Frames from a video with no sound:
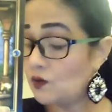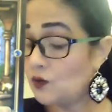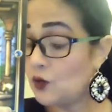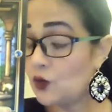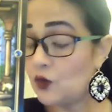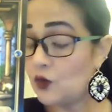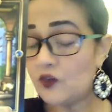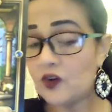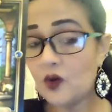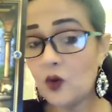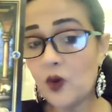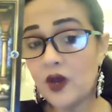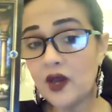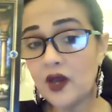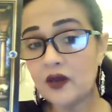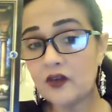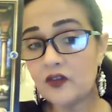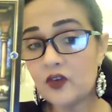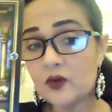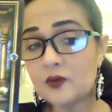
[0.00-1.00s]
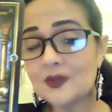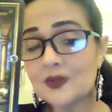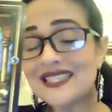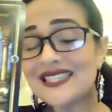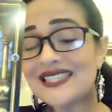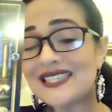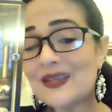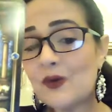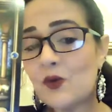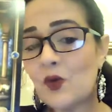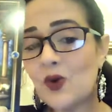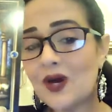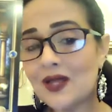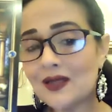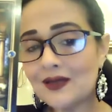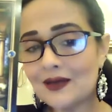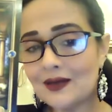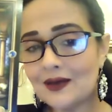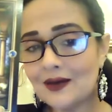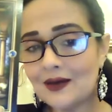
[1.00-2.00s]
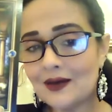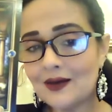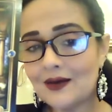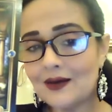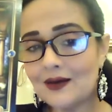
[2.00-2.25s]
Move away from someone